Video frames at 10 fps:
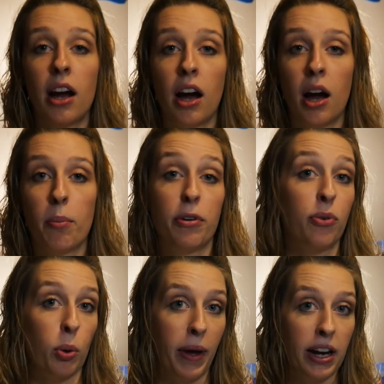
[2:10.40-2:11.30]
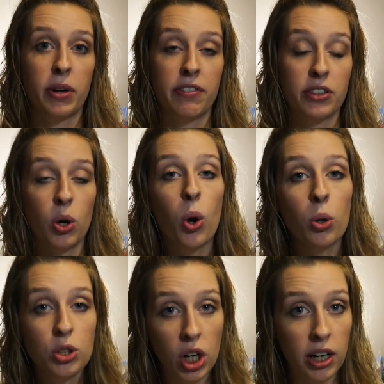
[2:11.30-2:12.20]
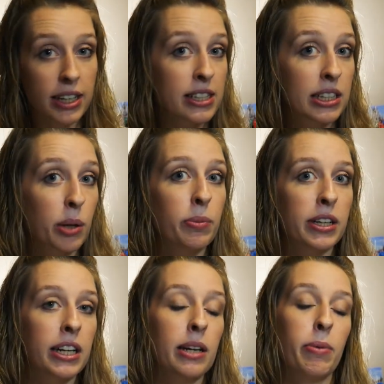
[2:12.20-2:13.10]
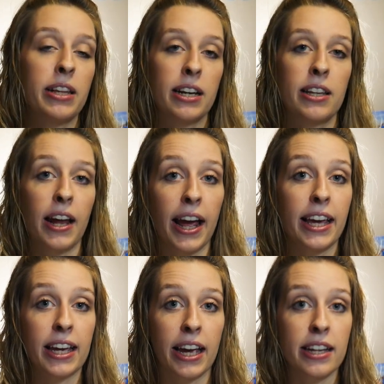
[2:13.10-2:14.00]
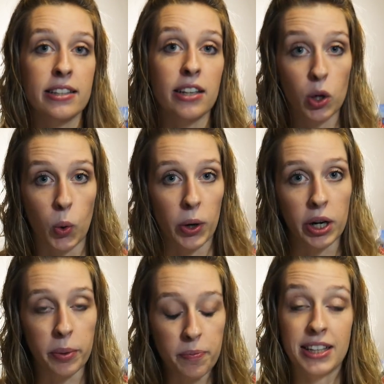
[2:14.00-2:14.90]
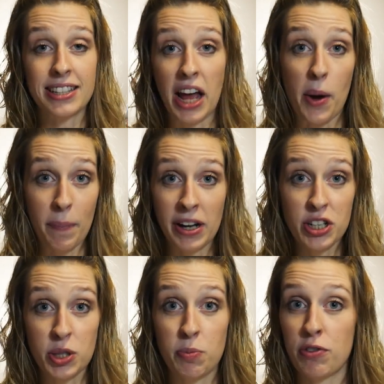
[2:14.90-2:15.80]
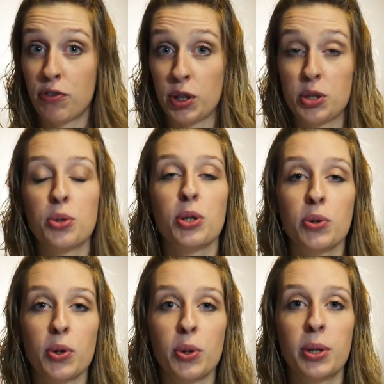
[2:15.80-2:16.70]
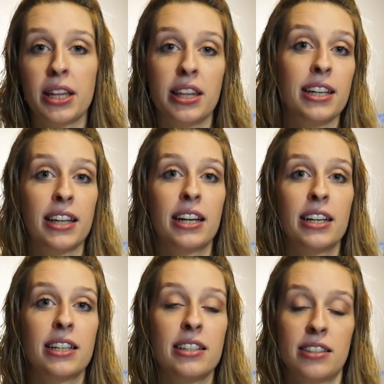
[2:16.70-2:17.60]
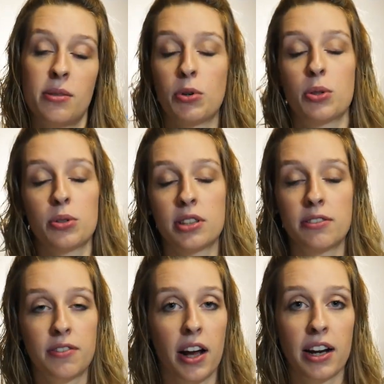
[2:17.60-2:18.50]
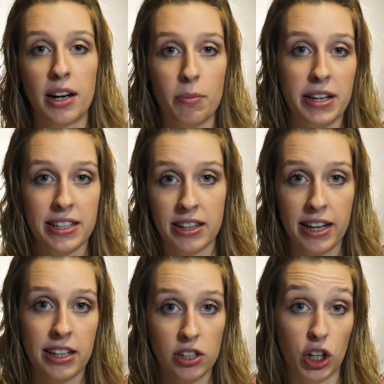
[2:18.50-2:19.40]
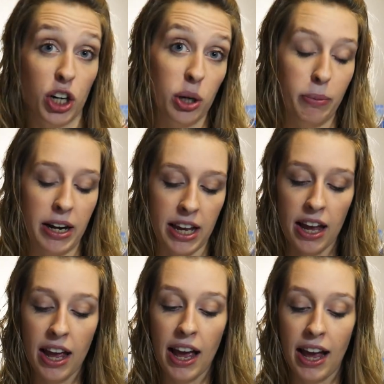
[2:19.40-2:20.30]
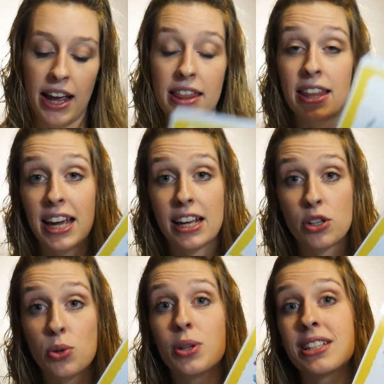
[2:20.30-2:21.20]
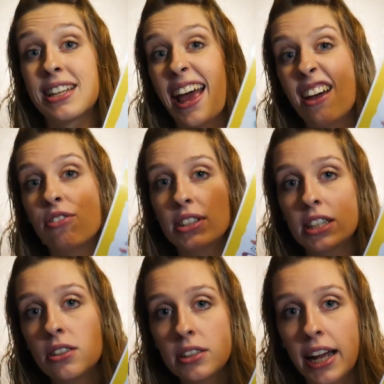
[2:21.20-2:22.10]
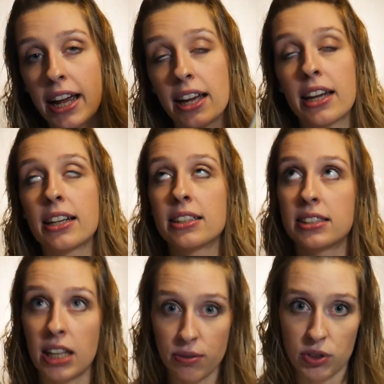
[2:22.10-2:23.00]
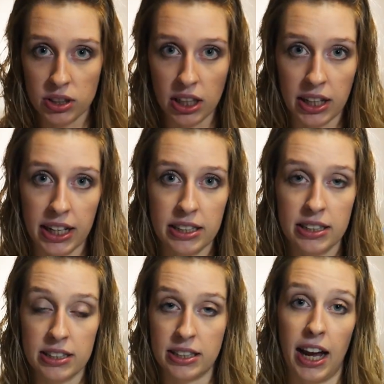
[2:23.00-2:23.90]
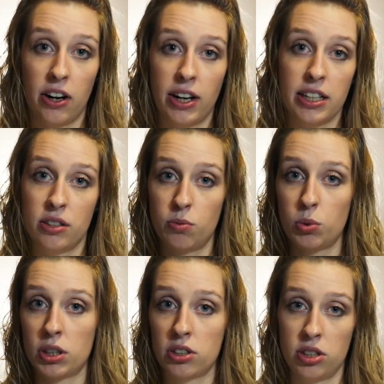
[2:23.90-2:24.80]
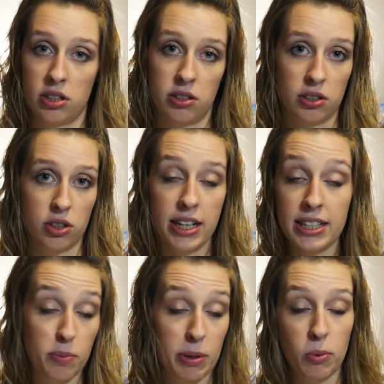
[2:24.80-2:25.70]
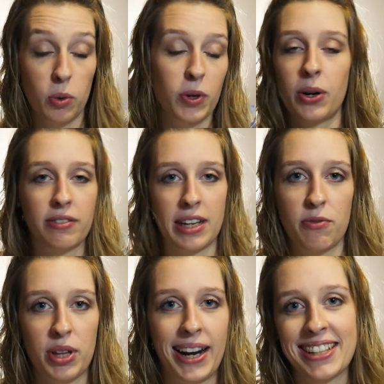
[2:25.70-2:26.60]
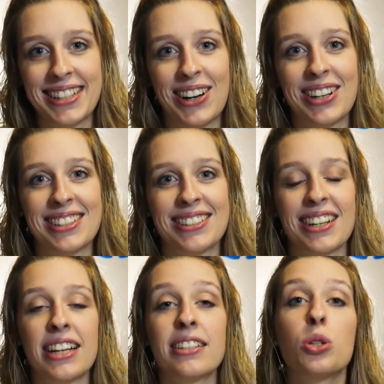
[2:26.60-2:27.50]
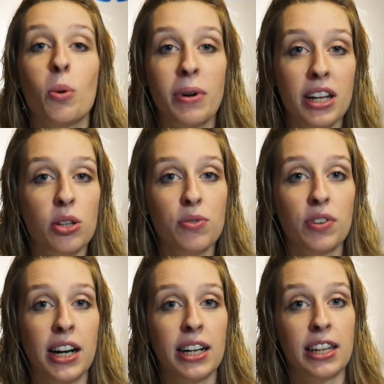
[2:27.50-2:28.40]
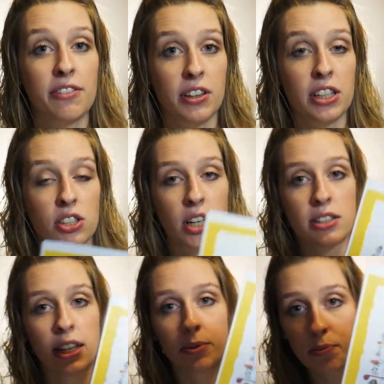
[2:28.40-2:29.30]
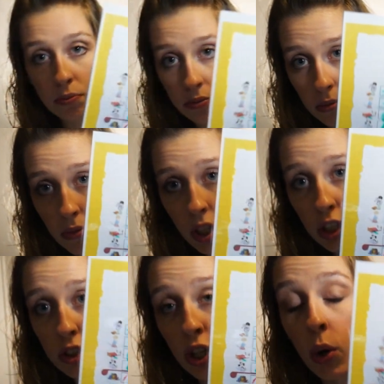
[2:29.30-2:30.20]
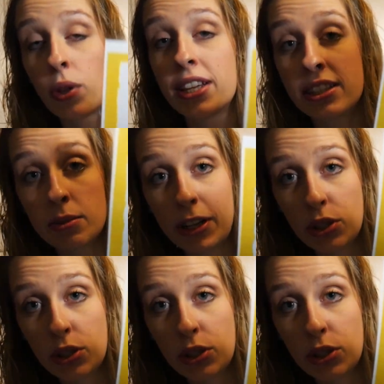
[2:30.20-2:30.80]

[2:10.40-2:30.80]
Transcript: um, before bed. But if his whole chart is completed by the end of the day, he gets a quarter. That's not much, but for a two-year-old, they think that it is the most fun and amazing thing to earn money. And they do this every single day except for Sundays and Saturdays. We're just crazy people and we don't have time for that on Saturdays and Sundays. So Monday through Friday, they fill these charts out. And so this is my